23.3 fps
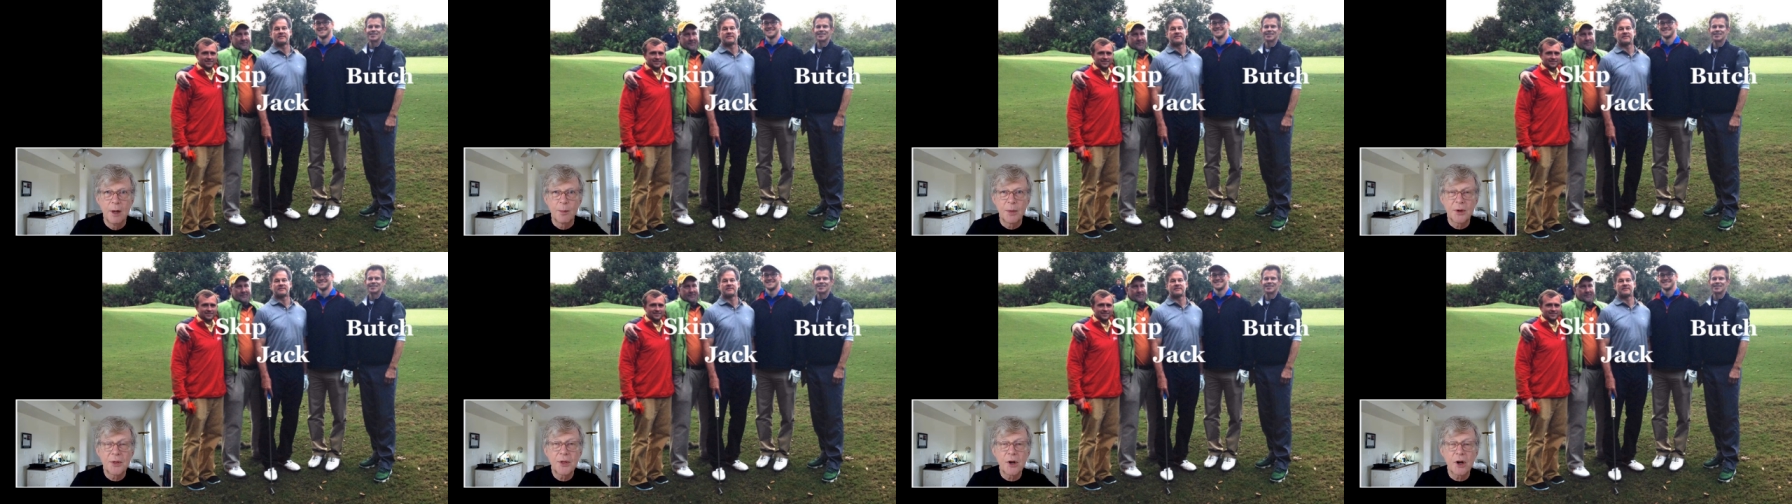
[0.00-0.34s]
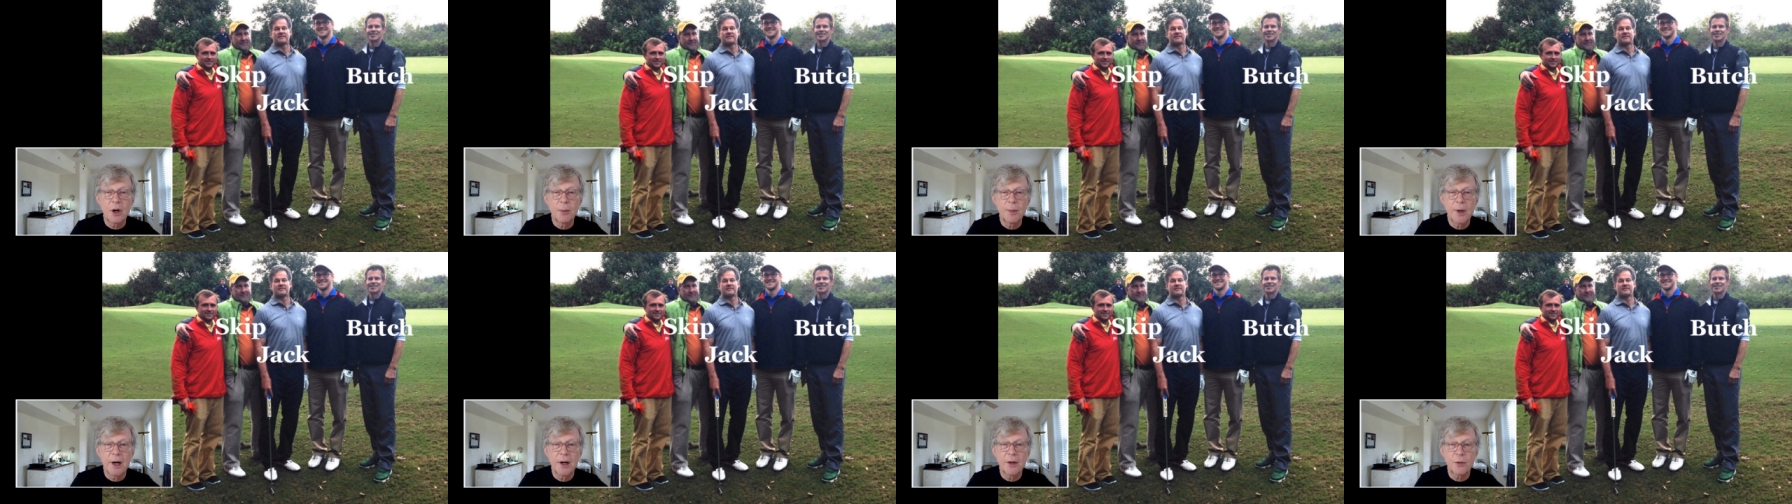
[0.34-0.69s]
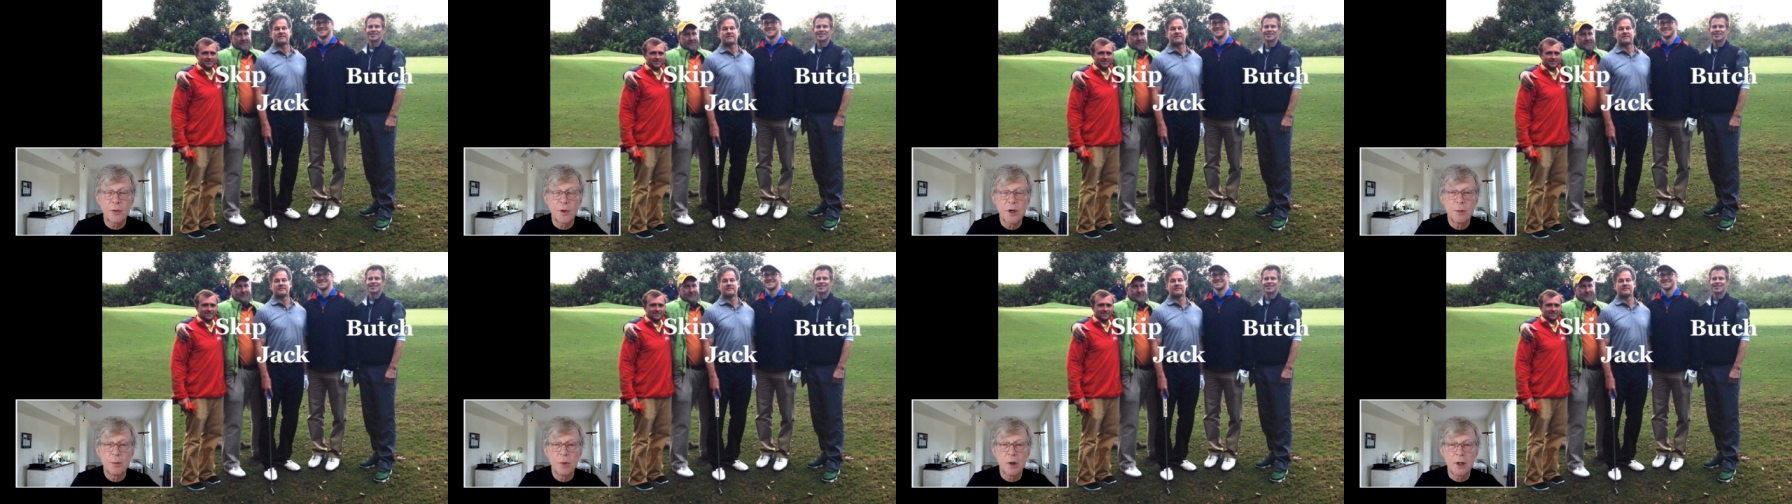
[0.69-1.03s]
But there are my
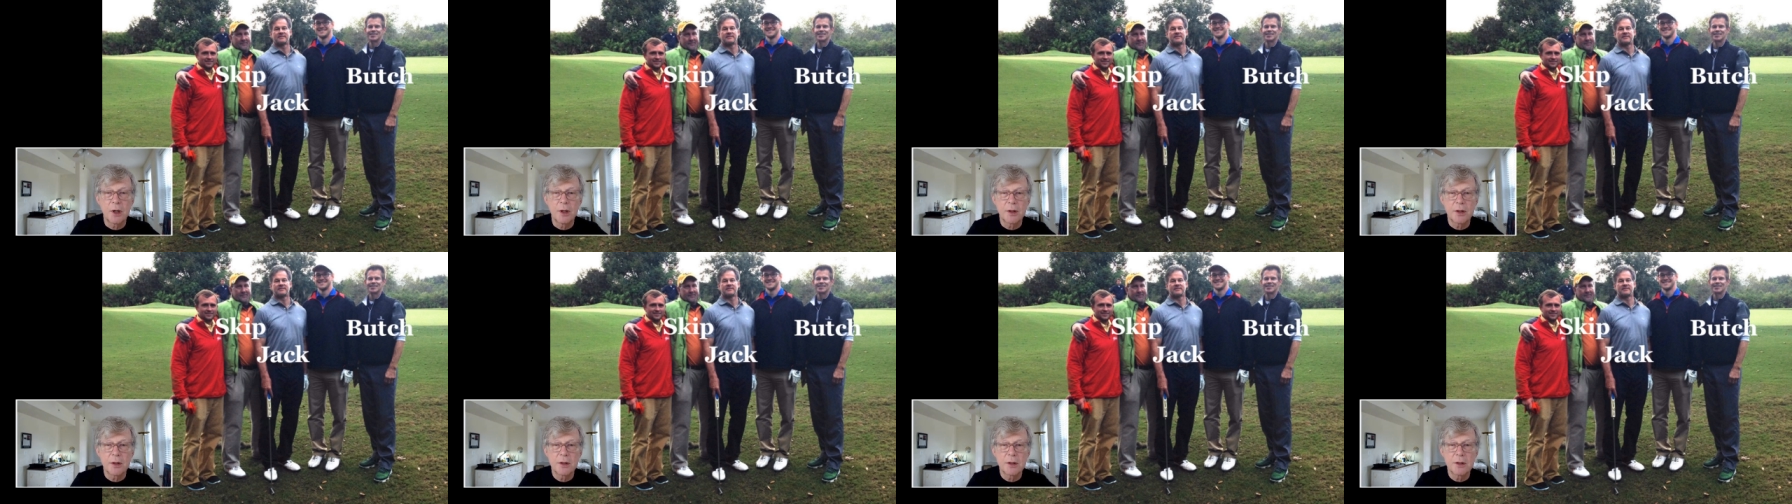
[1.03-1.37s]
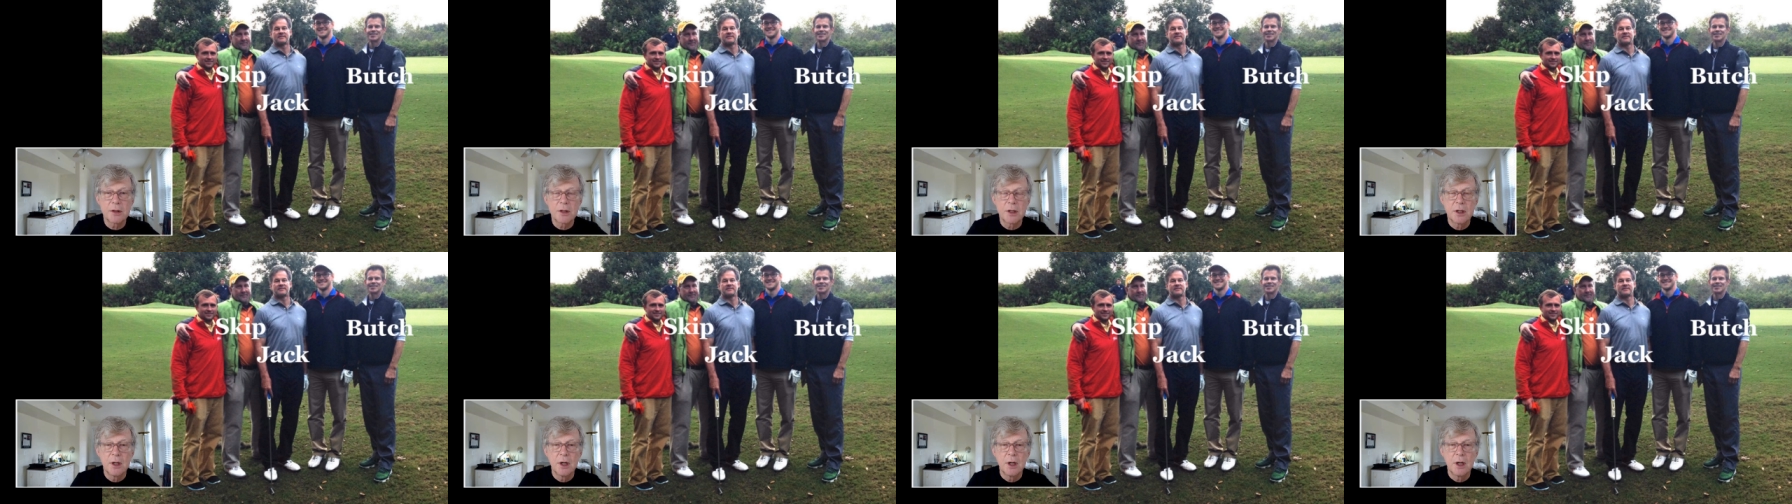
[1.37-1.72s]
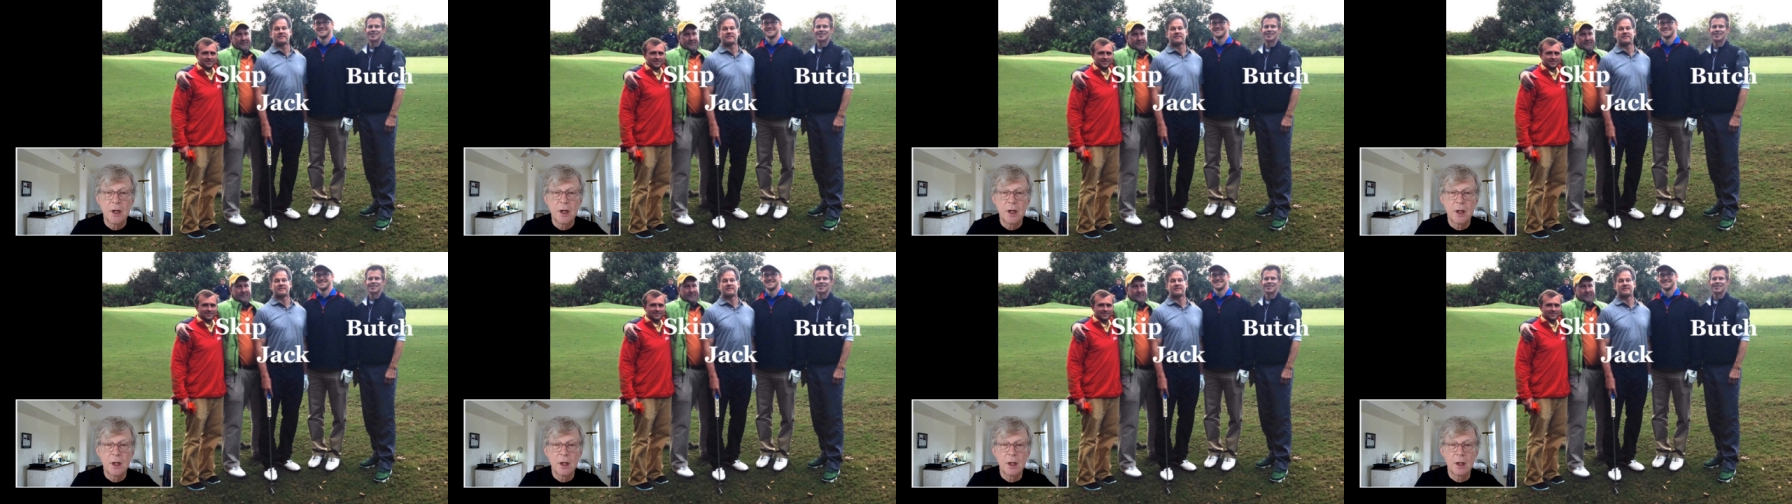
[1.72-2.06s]
three brothers,
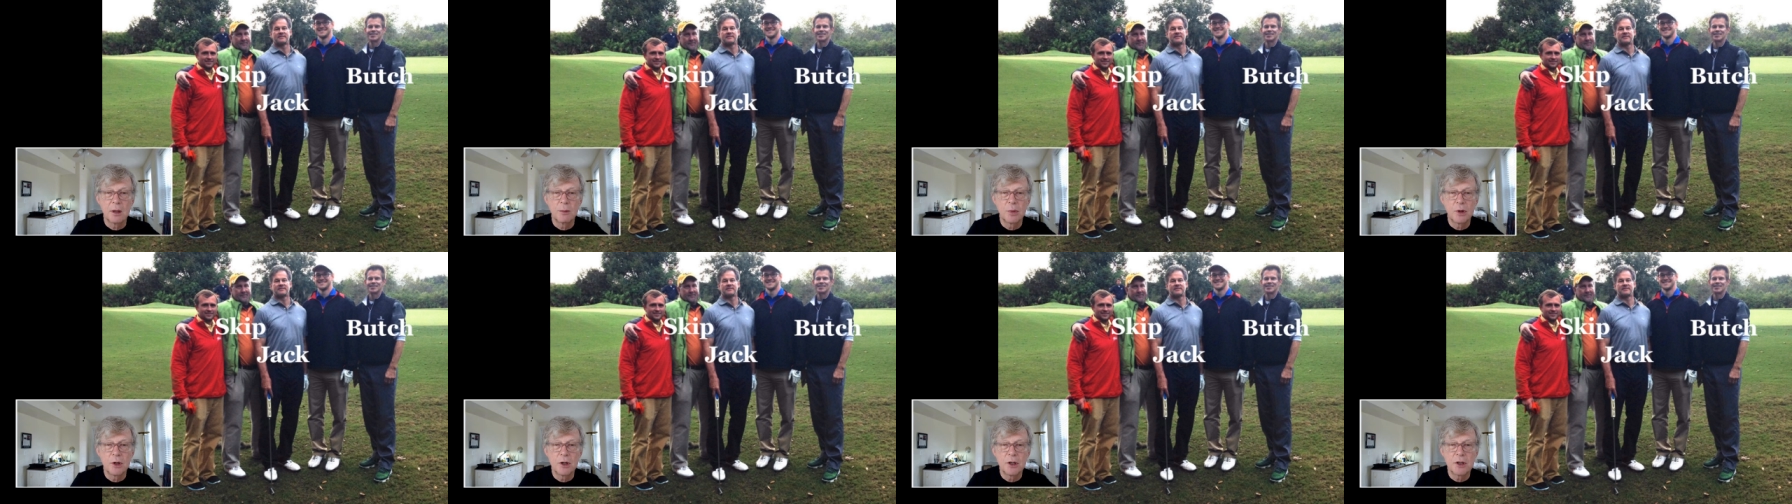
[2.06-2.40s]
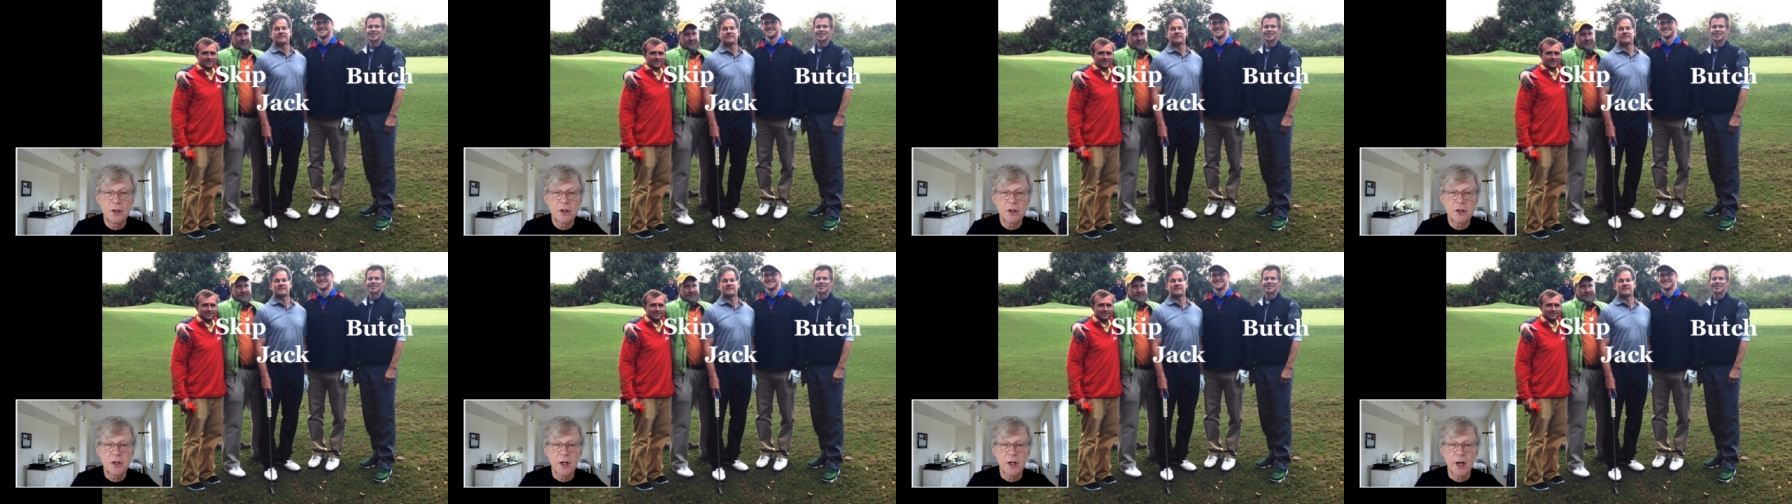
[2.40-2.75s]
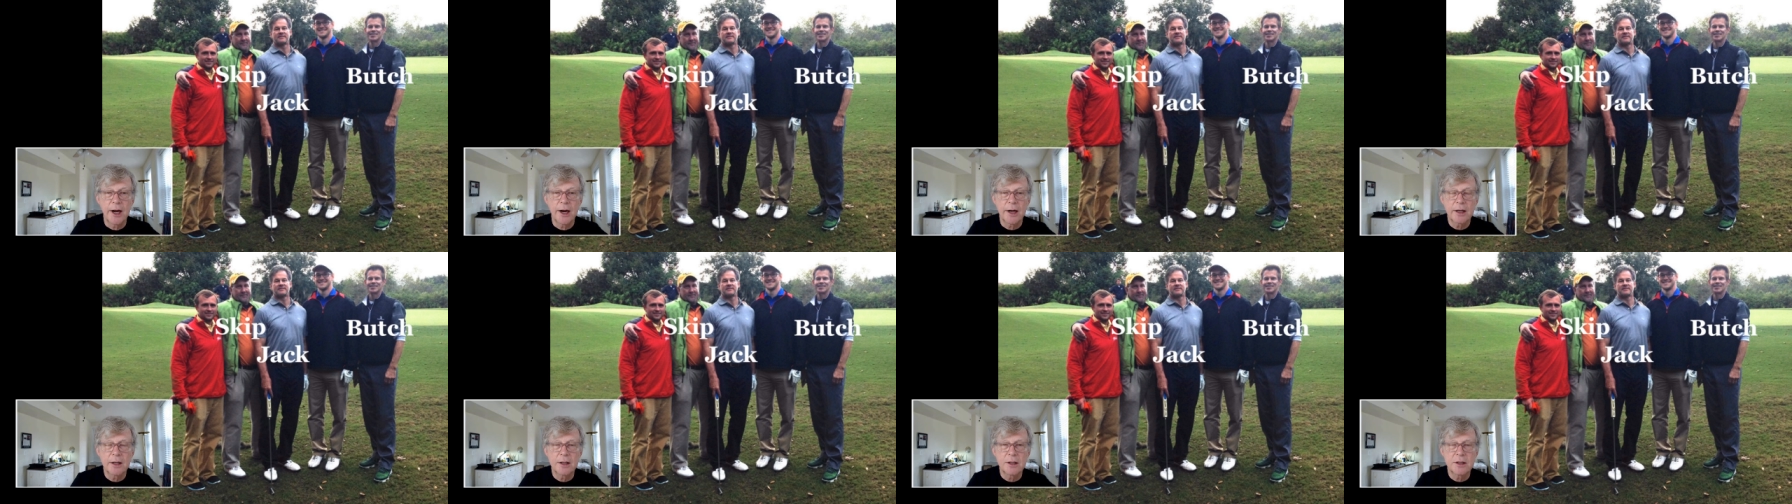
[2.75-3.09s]
uh, Butch,
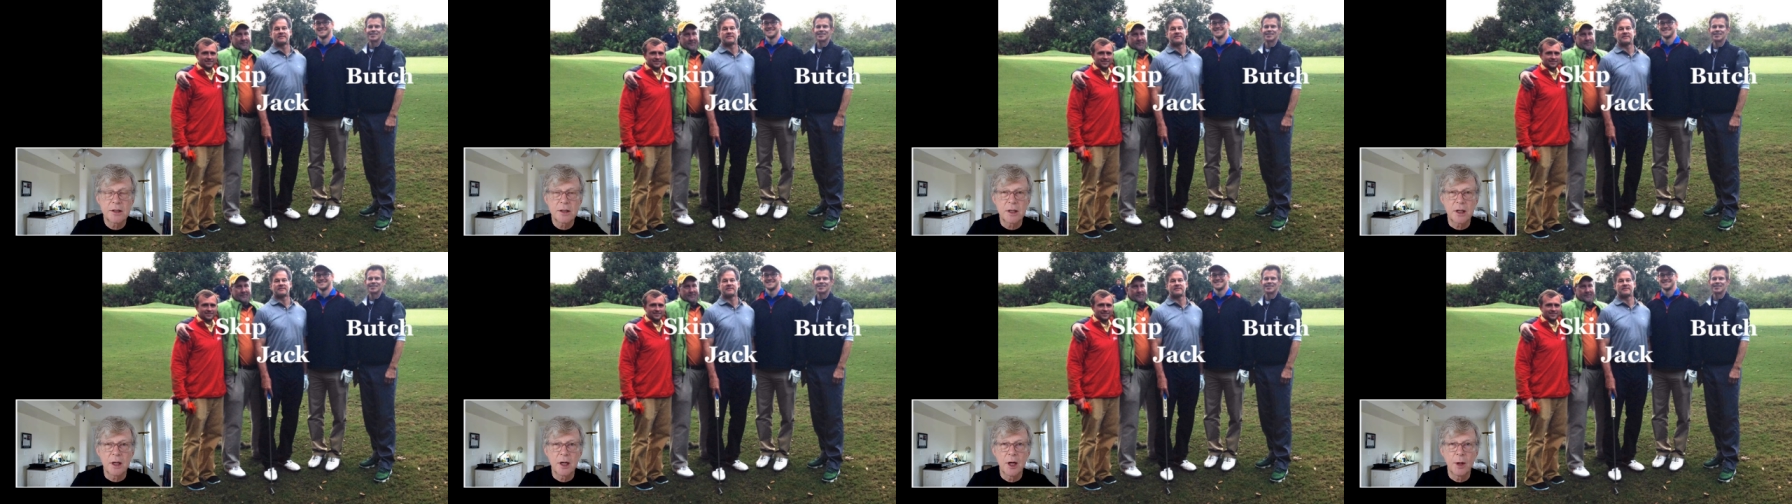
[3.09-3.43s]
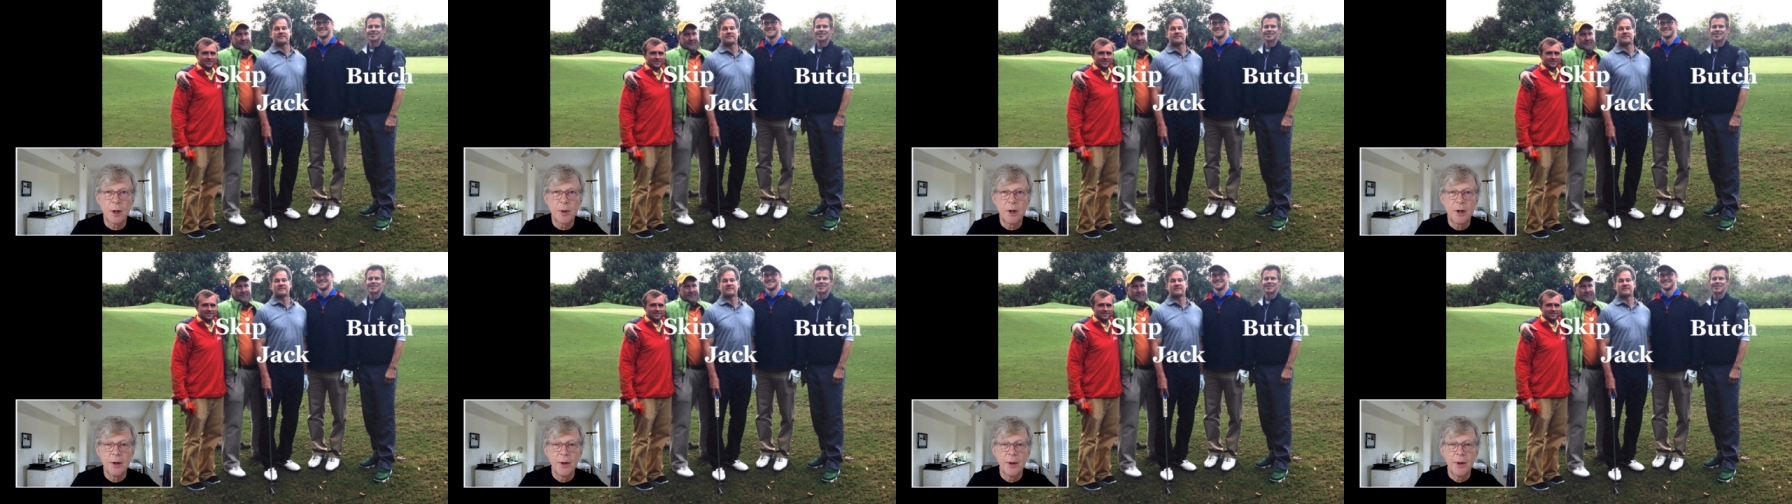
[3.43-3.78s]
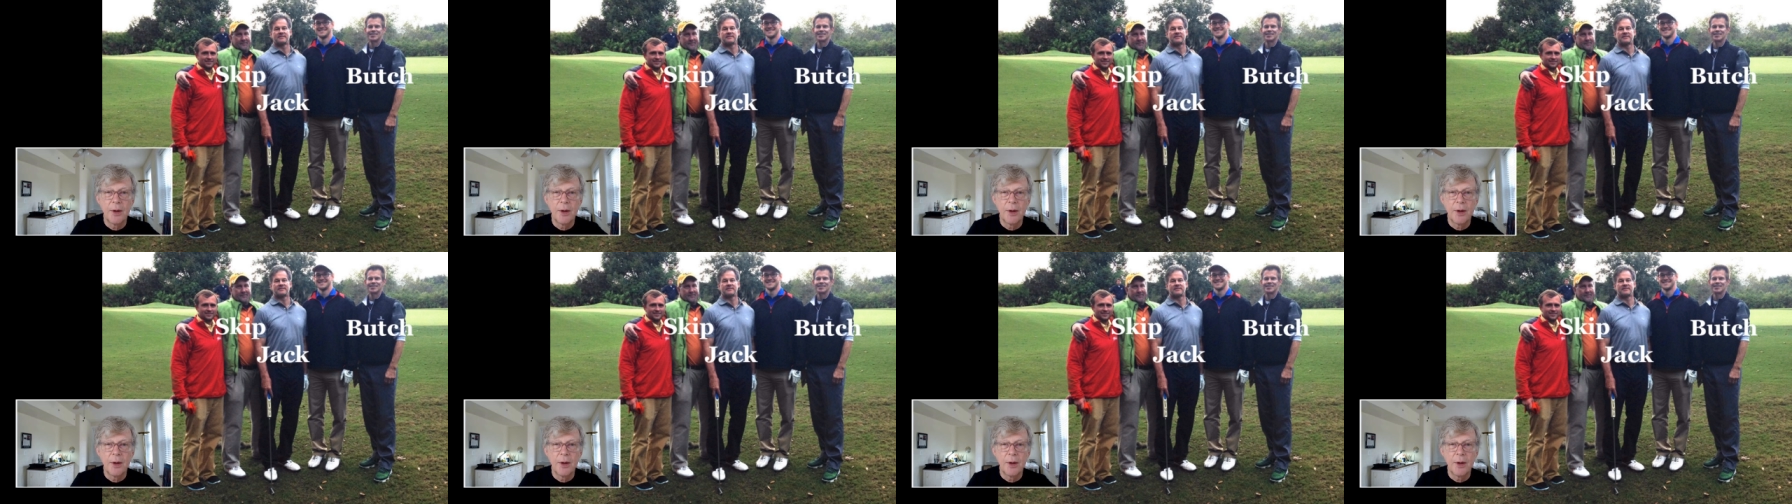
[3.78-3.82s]
Jack, and Skip,